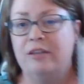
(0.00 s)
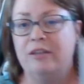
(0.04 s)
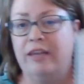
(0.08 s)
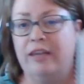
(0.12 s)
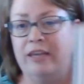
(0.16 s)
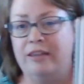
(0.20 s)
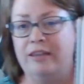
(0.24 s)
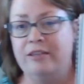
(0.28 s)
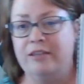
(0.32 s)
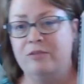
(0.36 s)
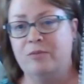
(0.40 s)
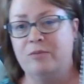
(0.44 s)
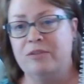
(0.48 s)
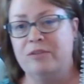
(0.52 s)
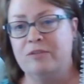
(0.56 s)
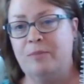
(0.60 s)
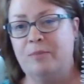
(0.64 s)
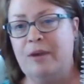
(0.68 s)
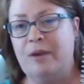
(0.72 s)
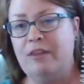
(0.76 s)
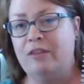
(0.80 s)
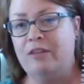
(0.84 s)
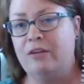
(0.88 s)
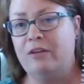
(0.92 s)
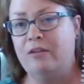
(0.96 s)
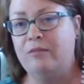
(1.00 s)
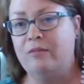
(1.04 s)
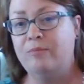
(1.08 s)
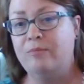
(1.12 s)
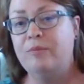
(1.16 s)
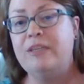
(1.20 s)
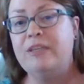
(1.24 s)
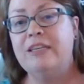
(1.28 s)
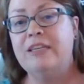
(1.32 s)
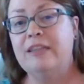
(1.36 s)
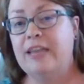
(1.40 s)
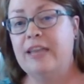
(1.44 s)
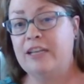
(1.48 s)
like this was about the
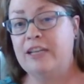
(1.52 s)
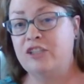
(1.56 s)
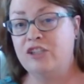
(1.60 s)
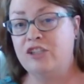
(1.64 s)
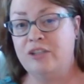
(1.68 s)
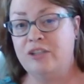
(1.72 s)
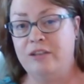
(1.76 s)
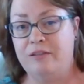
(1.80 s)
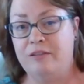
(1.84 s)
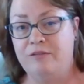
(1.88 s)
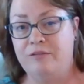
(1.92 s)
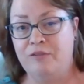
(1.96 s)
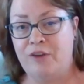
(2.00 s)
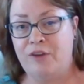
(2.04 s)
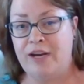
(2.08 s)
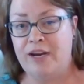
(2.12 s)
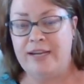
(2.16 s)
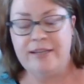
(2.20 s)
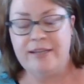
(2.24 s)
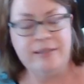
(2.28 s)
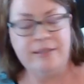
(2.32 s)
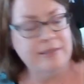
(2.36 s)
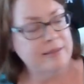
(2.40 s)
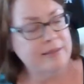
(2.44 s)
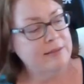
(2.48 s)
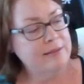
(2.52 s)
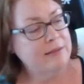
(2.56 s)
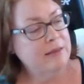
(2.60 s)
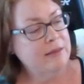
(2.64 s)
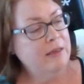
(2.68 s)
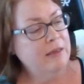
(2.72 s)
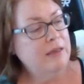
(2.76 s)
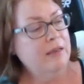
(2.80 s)
election in France,